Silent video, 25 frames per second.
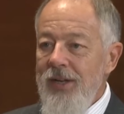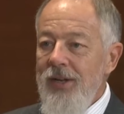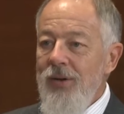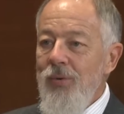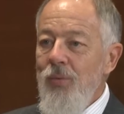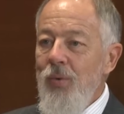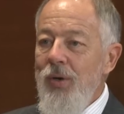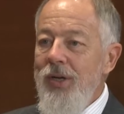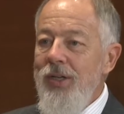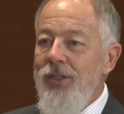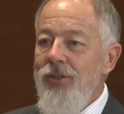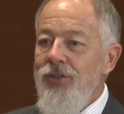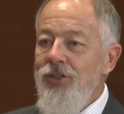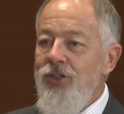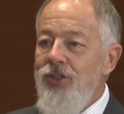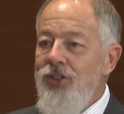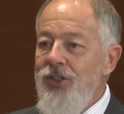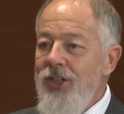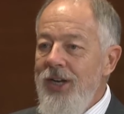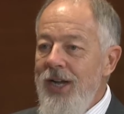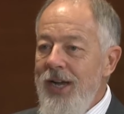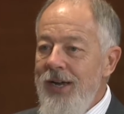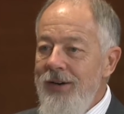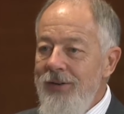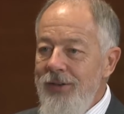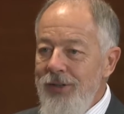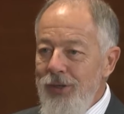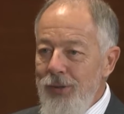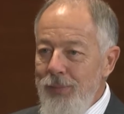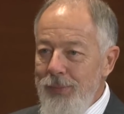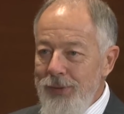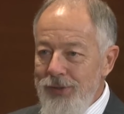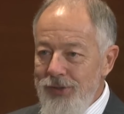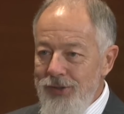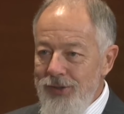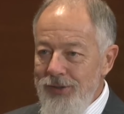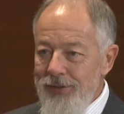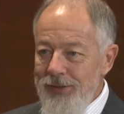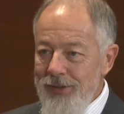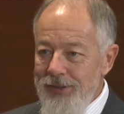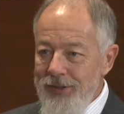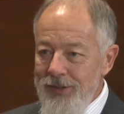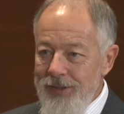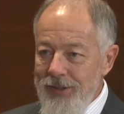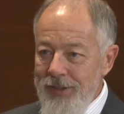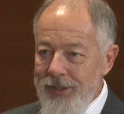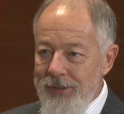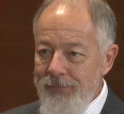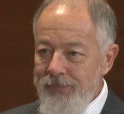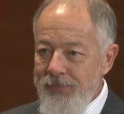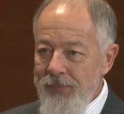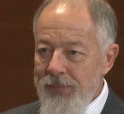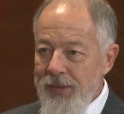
we can share an opportunity,